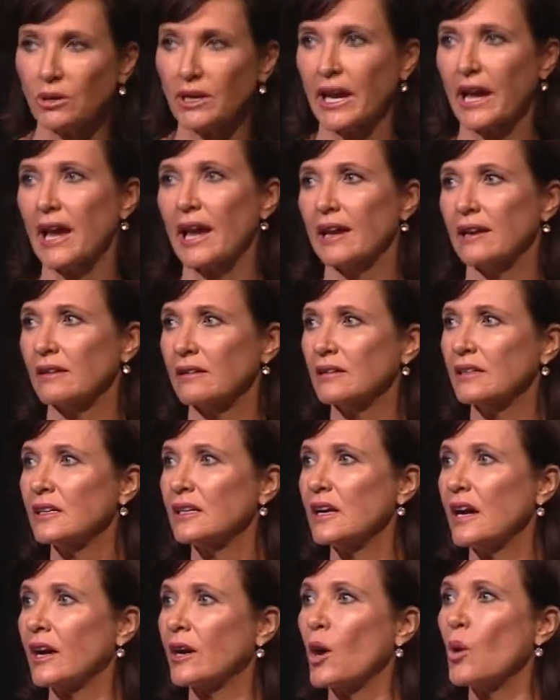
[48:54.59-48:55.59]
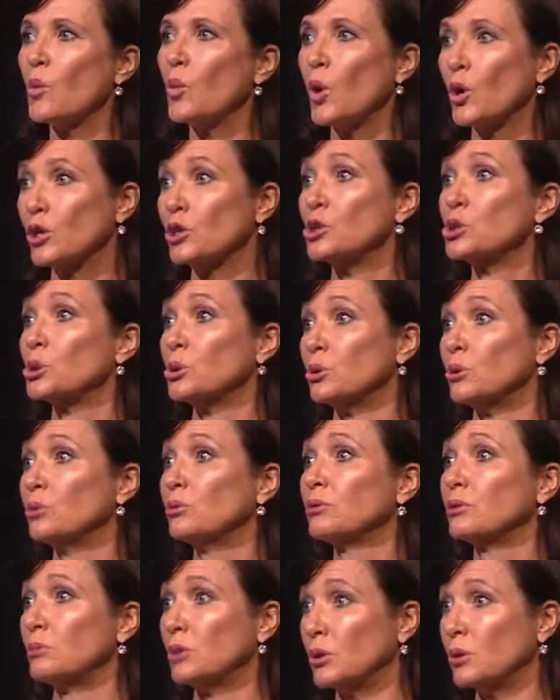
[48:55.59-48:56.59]
can, and I want to do
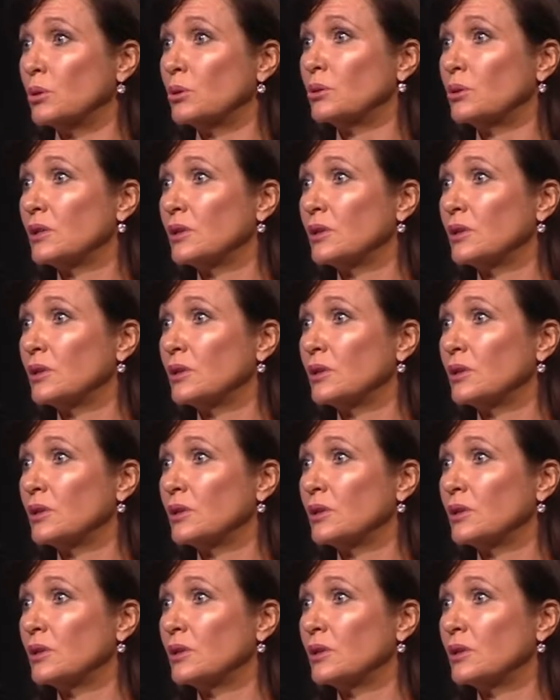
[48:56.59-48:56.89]
them all.